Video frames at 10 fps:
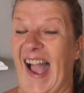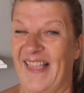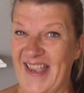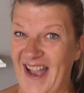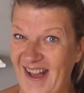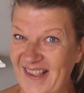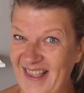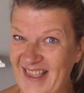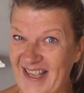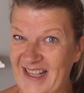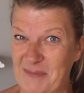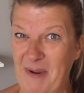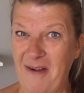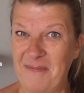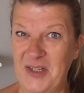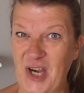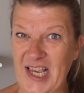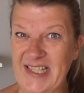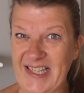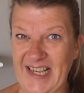And the other thing is, apart from the
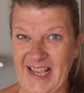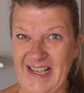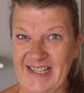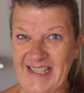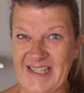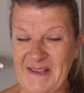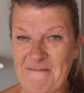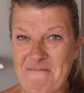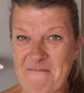train tickets,